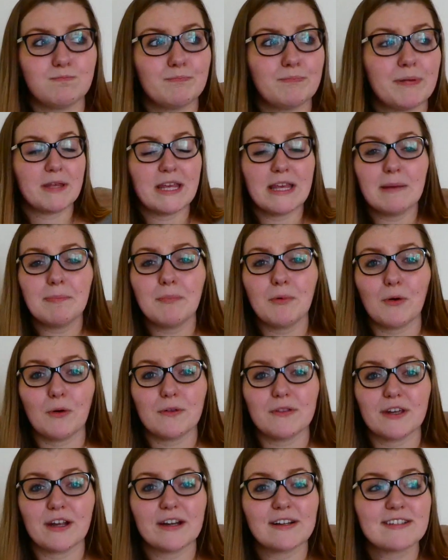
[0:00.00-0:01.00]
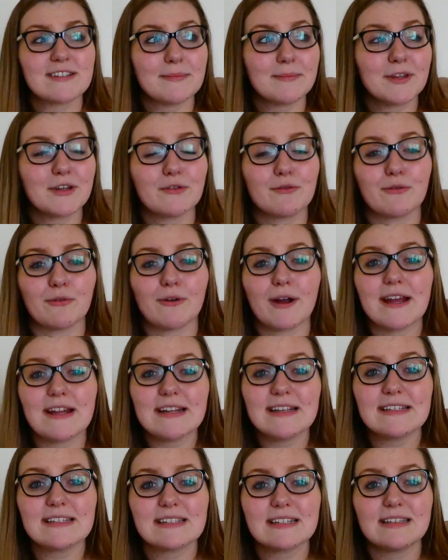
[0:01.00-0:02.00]
people. They are some of the
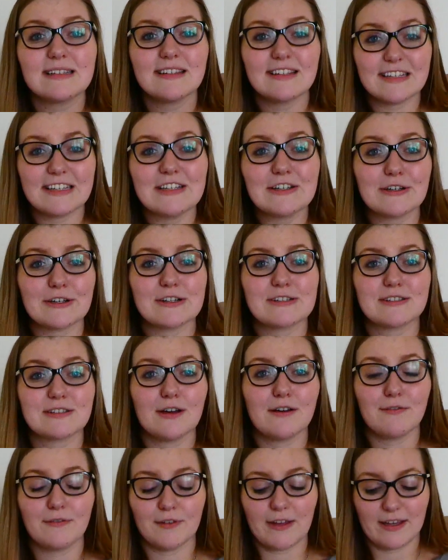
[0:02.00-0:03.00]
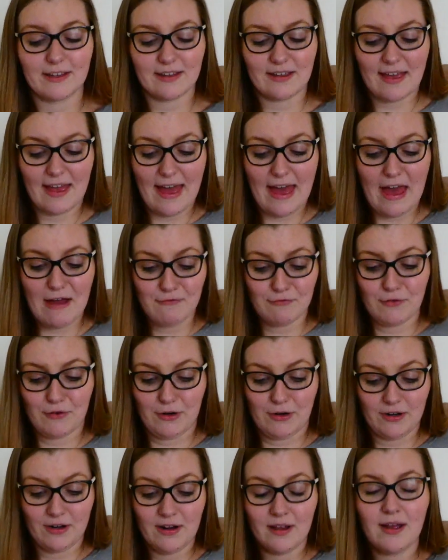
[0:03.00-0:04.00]
greatest leaders of like
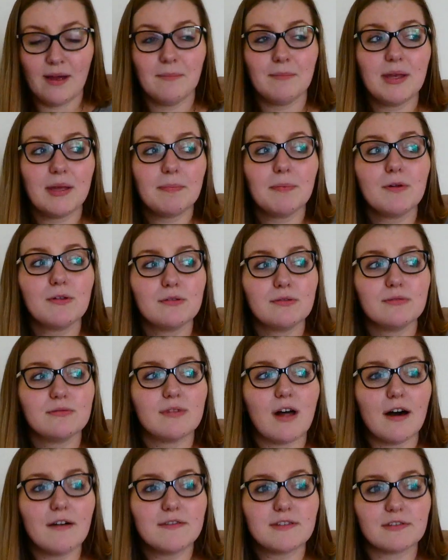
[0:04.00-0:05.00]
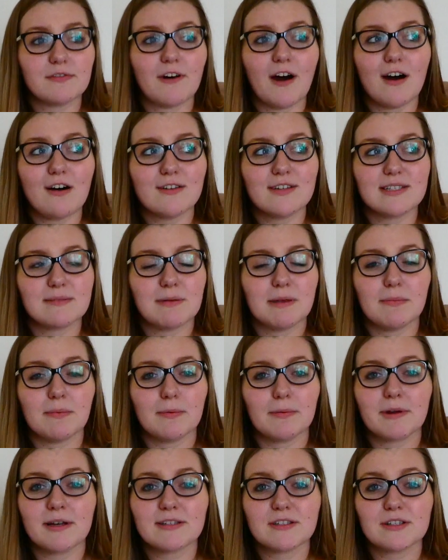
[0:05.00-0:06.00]
ever. People love to follow these
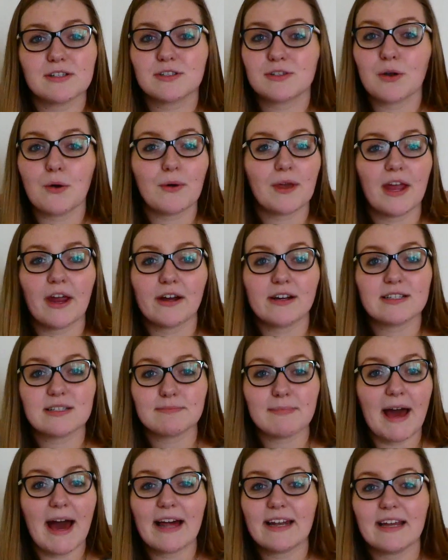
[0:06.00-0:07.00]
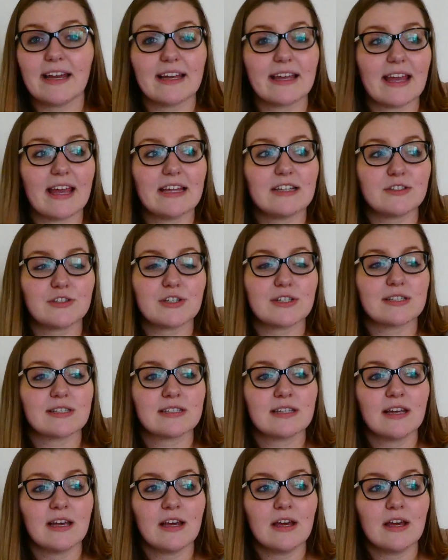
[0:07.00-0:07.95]
people because they're so charismatic and just